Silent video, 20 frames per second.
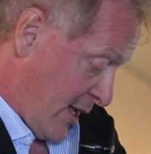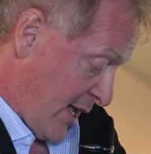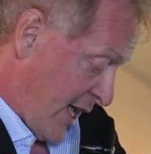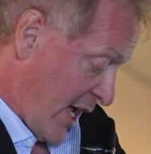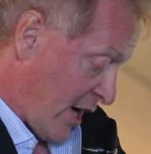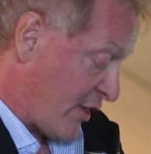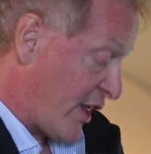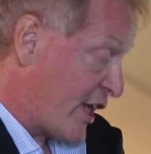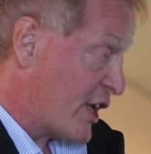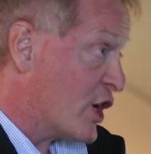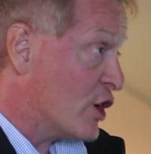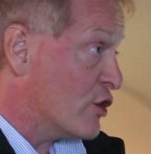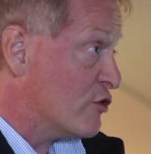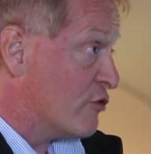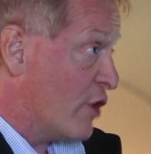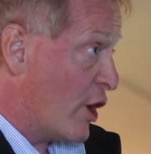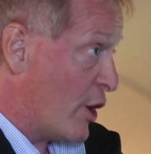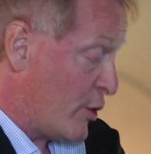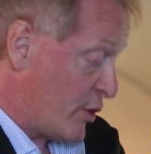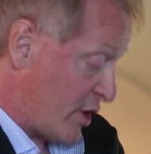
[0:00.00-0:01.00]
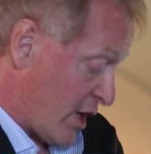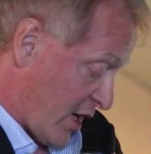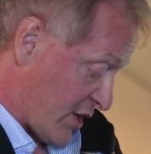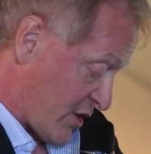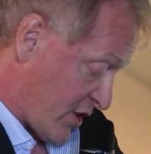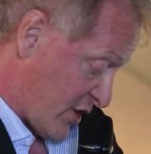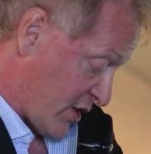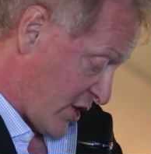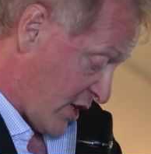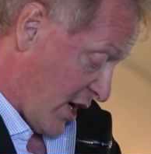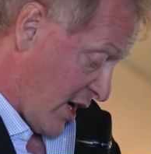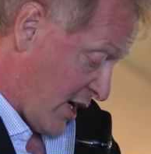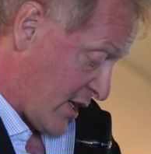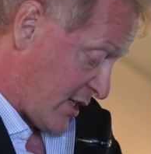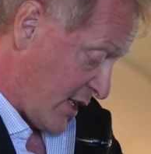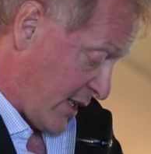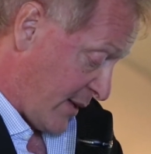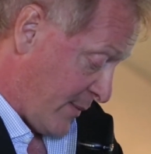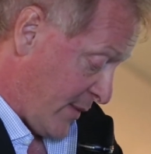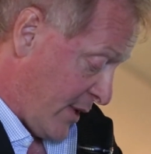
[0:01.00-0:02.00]
how they corrode our
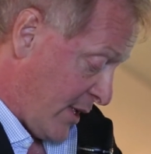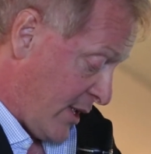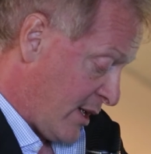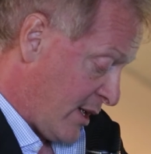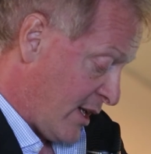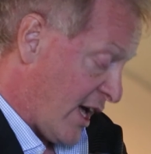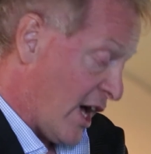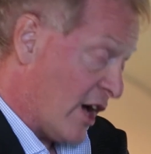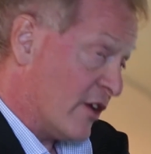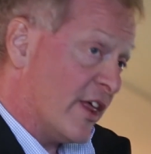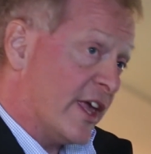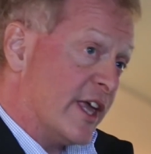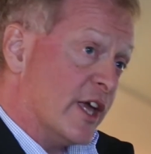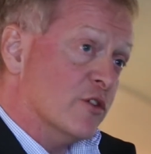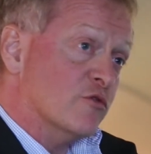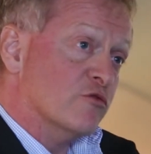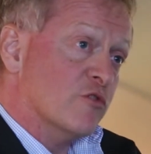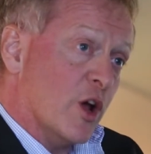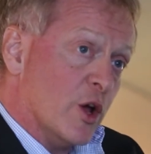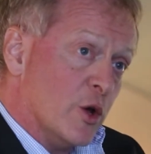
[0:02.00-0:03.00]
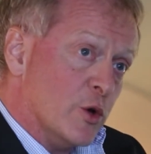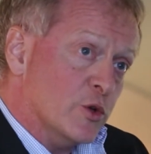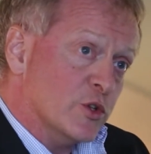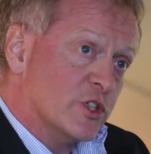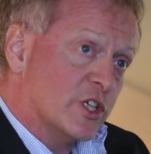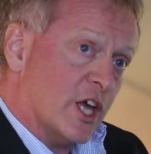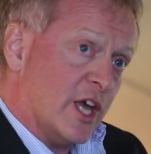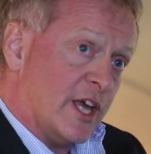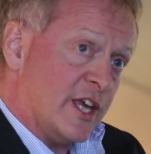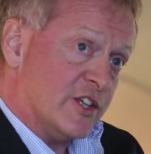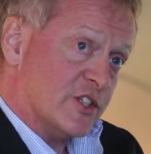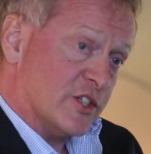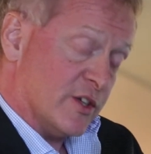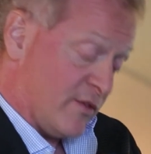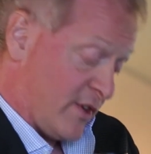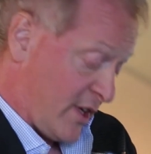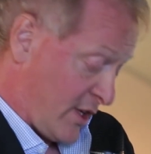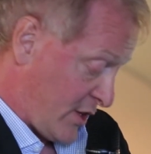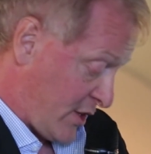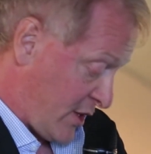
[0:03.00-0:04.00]
society, how they erode
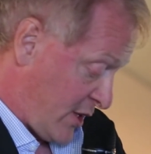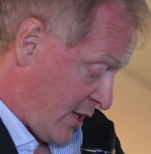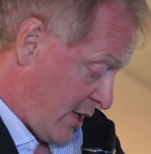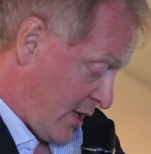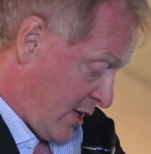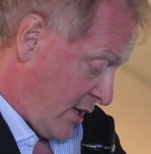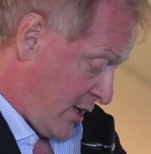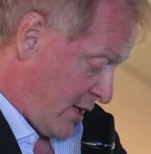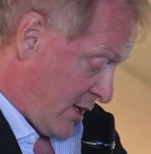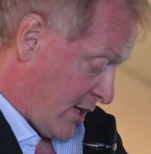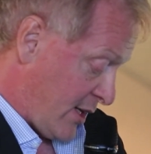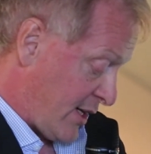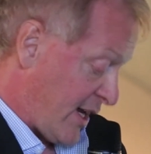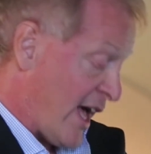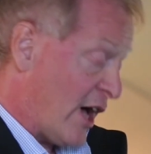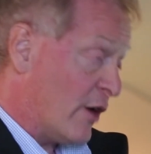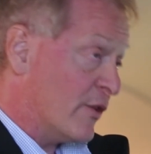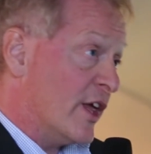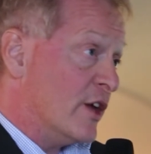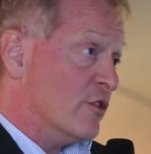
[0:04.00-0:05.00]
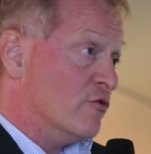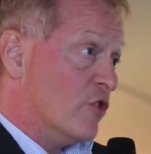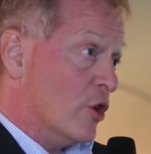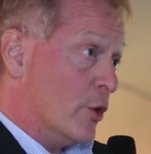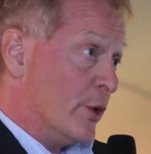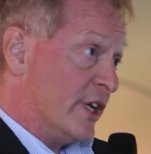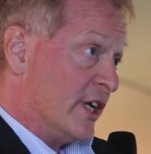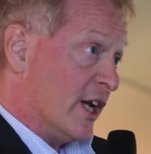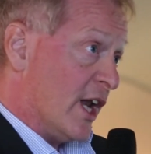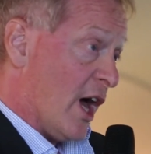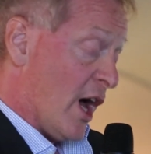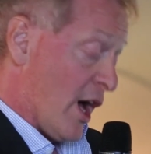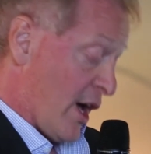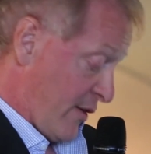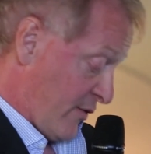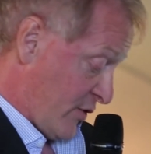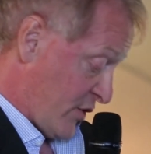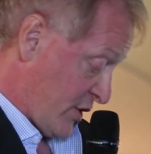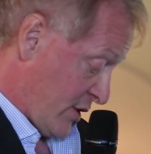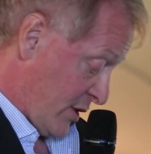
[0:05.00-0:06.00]
cohesiveness, and how they ruin
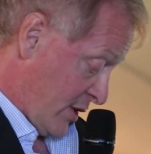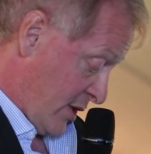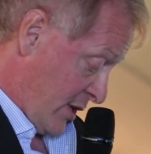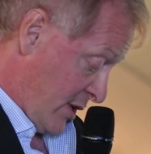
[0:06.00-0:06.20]
lives.